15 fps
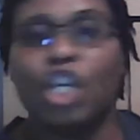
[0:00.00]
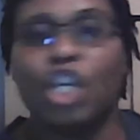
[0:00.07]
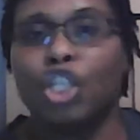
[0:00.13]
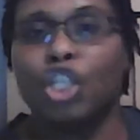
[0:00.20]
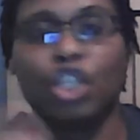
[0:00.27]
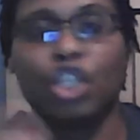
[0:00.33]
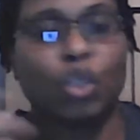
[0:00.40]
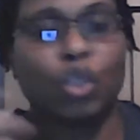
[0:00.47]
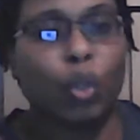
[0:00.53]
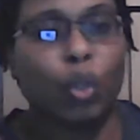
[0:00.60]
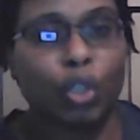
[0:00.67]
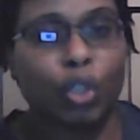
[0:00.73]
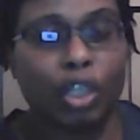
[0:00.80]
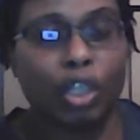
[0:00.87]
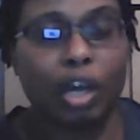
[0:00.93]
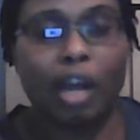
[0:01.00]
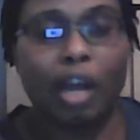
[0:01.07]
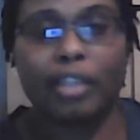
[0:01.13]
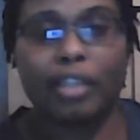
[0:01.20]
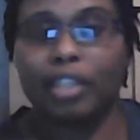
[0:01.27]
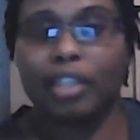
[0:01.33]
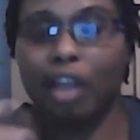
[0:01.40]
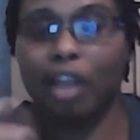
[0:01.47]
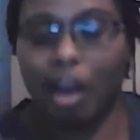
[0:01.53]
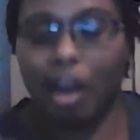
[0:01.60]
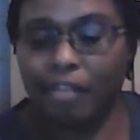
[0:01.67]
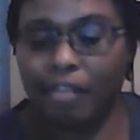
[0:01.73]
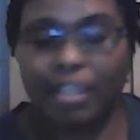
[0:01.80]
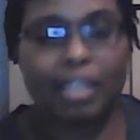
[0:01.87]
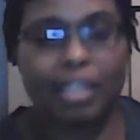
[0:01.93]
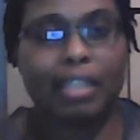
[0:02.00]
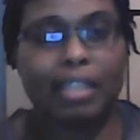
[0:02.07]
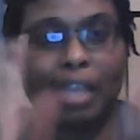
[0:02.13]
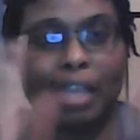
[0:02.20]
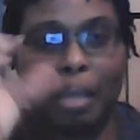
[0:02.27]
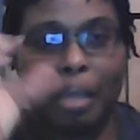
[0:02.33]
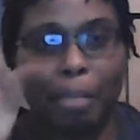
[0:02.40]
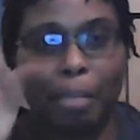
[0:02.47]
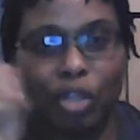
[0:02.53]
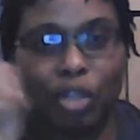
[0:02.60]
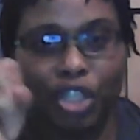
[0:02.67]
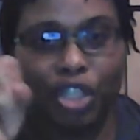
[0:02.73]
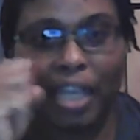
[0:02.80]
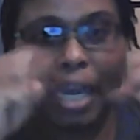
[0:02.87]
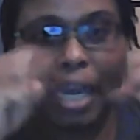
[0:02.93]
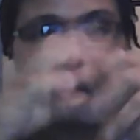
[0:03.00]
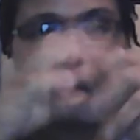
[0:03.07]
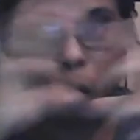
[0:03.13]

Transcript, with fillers: You just go to the garden, you harvest it, take a bunch in the hand,